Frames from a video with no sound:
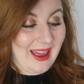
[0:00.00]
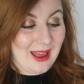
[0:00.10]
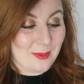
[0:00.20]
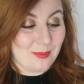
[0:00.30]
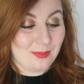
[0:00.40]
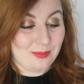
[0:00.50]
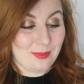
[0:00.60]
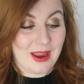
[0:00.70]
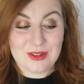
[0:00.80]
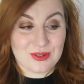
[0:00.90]

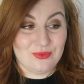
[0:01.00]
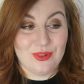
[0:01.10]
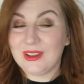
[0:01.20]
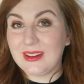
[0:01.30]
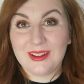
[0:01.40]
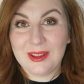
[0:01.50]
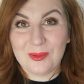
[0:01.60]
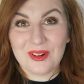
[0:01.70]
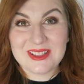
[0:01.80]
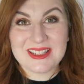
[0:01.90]
But I just really
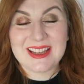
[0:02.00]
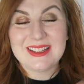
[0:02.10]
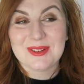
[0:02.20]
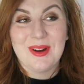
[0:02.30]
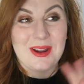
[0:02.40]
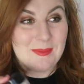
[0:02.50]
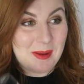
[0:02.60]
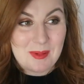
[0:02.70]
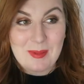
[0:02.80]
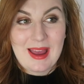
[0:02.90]
wanted it, so I
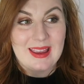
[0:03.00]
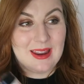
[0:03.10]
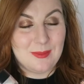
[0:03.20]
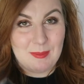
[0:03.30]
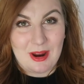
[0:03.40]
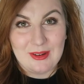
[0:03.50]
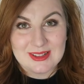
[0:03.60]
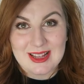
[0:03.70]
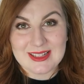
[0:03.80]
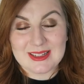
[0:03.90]
remember buying it. I remember how
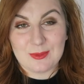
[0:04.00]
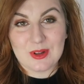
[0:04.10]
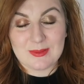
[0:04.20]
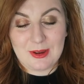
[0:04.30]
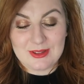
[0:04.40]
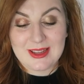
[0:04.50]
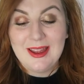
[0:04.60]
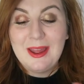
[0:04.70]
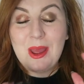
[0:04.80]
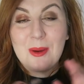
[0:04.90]
excited I was about
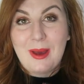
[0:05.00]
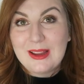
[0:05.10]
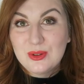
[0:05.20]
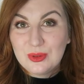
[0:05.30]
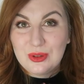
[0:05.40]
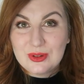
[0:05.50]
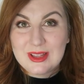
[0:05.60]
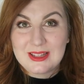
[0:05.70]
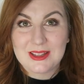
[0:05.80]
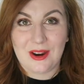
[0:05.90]
it, but I don't use
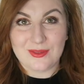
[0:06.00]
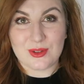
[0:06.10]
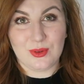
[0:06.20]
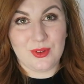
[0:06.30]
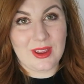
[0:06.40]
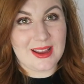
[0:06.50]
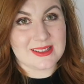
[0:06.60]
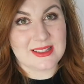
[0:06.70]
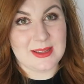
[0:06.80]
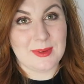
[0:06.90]
this enough. So if you
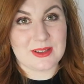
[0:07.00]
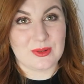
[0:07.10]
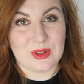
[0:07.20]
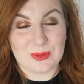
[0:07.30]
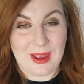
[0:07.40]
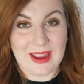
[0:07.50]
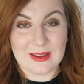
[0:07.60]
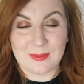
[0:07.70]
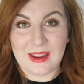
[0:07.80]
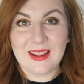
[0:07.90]
guys can see my storage
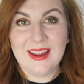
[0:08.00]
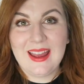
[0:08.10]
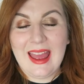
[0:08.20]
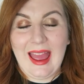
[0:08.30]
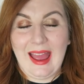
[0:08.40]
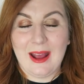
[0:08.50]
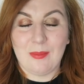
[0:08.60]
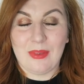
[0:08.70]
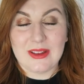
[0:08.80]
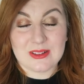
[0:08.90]
behind me,
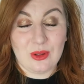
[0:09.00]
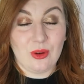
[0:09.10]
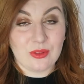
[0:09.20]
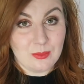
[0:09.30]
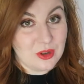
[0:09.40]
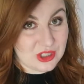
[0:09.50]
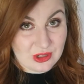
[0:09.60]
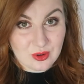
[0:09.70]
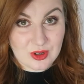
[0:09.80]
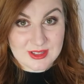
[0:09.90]
it's a lot of the
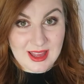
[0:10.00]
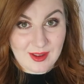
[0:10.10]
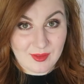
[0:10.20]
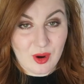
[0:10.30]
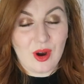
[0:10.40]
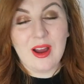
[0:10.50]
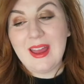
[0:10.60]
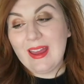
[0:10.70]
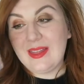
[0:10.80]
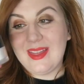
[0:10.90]
Muji drawers that I've got.
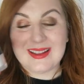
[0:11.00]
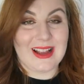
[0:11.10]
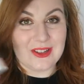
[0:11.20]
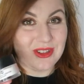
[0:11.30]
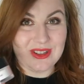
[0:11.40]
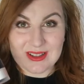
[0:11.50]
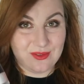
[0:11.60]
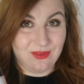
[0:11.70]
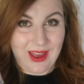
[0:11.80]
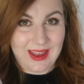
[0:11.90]
This actually
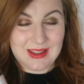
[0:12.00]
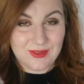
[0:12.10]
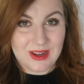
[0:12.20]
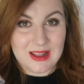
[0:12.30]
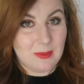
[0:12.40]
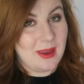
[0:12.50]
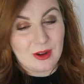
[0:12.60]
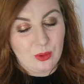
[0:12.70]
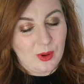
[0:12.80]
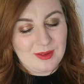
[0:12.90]
doesn't fit even in the
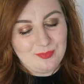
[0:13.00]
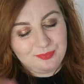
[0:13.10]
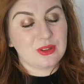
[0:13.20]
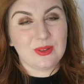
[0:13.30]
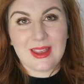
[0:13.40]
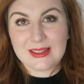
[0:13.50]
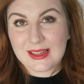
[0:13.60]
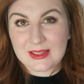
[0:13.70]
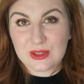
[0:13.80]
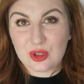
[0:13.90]
bigger one, so this
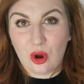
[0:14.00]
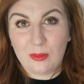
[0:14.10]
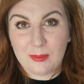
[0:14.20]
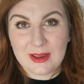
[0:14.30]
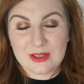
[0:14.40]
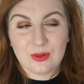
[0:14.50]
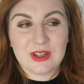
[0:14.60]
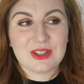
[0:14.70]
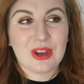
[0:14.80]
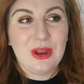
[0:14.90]
sits on top of my
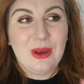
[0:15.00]
storage,